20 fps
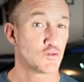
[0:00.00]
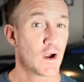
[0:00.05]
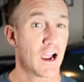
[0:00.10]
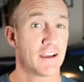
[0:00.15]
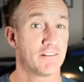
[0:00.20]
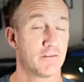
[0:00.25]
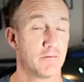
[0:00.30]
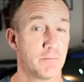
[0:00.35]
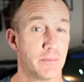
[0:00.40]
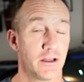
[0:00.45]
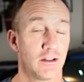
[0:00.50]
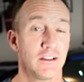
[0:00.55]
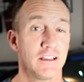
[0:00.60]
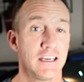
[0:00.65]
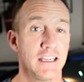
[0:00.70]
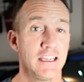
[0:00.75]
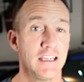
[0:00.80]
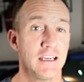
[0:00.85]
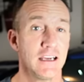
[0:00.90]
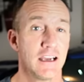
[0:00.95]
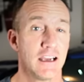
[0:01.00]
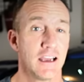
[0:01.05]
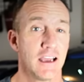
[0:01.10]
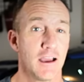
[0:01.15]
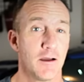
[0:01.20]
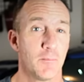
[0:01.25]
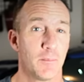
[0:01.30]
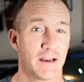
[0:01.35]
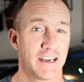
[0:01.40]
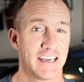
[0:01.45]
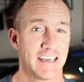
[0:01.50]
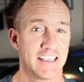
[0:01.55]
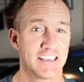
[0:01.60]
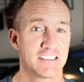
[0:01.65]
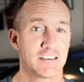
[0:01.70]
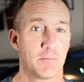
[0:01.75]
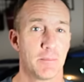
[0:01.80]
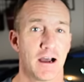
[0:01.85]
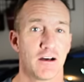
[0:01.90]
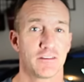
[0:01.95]
drivability, but it
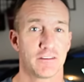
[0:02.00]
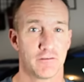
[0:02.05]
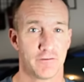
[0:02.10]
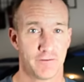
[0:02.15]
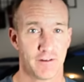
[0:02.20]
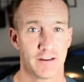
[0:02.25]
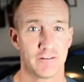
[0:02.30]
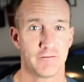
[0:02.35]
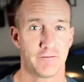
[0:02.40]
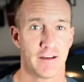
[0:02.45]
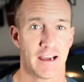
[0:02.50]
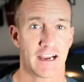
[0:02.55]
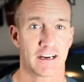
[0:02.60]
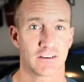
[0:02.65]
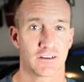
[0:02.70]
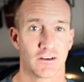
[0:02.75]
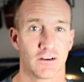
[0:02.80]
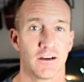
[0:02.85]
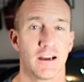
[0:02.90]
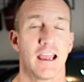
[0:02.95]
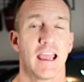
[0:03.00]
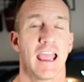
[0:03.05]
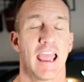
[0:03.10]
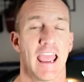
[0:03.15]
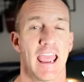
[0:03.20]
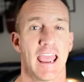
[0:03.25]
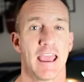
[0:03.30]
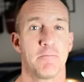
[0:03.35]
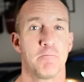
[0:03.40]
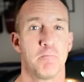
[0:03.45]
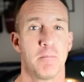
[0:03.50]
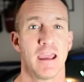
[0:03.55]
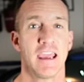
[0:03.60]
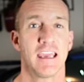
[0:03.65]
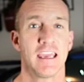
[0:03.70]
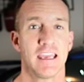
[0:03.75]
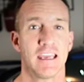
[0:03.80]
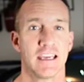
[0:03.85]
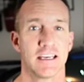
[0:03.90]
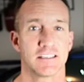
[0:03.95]
is about the fun factor and
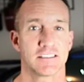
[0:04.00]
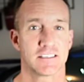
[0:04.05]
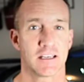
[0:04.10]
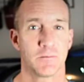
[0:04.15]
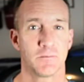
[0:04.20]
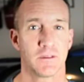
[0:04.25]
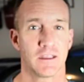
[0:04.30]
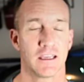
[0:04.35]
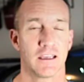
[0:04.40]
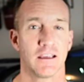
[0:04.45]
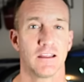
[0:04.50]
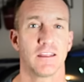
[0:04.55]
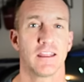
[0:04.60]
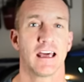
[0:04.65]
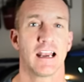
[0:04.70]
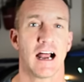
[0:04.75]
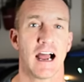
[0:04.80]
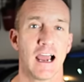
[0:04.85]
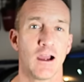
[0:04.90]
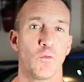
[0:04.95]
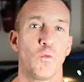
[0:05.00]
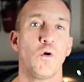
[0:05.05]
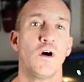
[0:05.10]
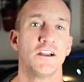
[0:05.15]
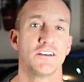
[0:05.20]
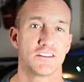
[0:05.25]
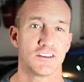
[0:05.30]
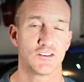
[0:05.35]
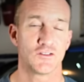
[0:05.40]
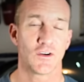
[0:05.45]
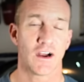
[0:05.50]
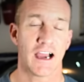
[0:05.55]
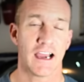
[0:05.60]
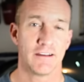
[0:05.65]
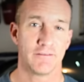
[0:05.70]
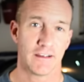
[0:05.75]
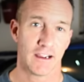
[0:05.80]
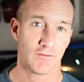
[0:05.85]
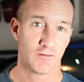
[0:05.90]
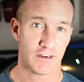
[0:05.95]
making it something that I want to
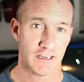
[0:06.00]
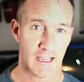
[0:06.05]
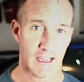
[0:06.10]
drive every